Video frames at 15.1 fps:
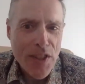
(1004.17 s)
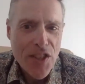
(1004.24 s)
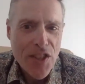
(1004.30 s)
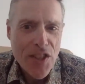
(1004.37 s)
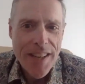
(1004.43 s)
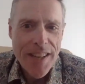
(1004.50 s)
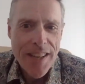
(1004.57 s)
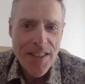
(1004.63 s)

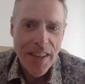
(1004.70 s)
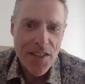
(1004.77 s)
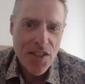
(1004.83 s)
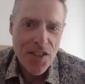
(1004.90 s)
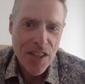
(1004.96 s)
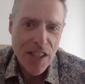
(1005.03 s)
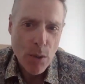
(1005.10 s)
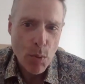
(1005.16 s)

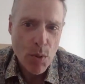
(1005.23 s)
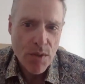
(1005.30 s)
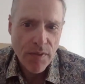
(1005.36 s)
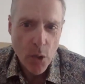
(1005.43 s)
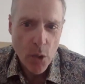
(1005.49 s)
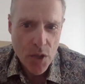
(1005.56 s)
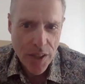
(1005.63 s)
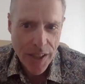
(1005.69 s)
CSIC was
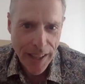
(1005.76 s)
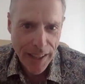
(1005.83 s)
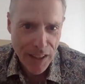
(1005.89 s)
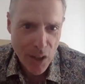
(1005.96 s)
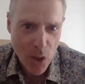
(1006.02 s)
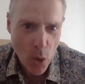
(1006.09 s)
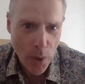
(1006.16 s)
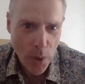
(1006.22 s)
first
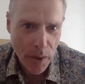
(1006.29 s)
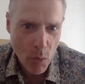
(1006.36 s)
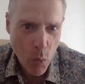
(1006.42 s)
getting going?